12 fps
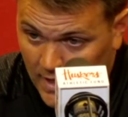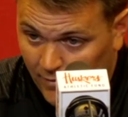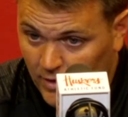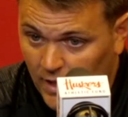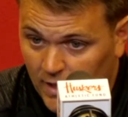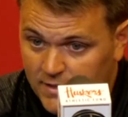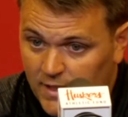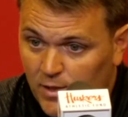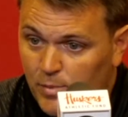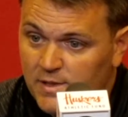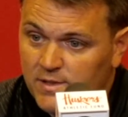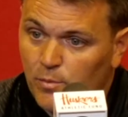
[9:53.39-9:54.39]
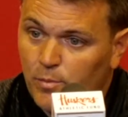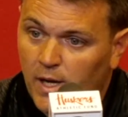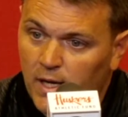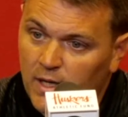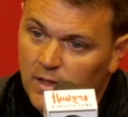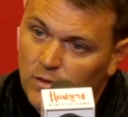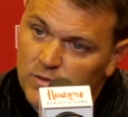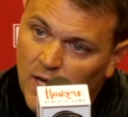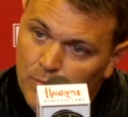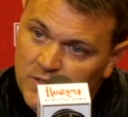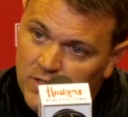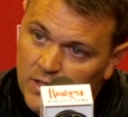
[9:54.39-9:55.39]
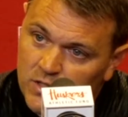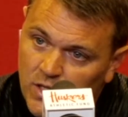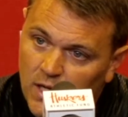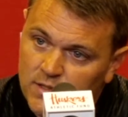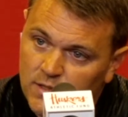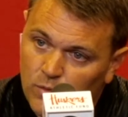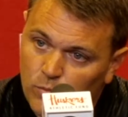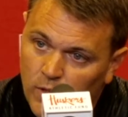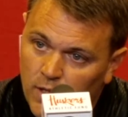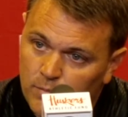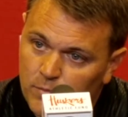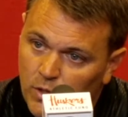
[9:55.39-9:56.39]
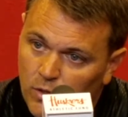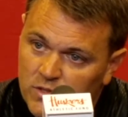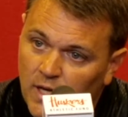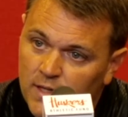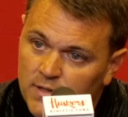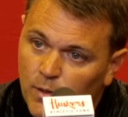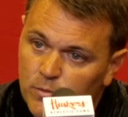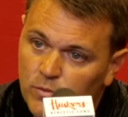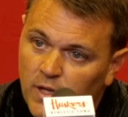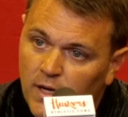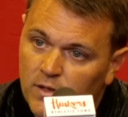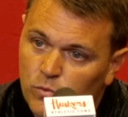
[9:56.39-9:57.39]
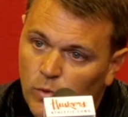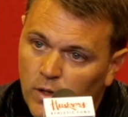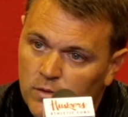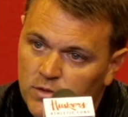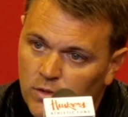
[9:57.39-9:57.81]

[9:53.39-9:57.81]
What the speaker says: having guys get a piece of the paint, get those high percentage shots at the rim, you know, size helps with that as well.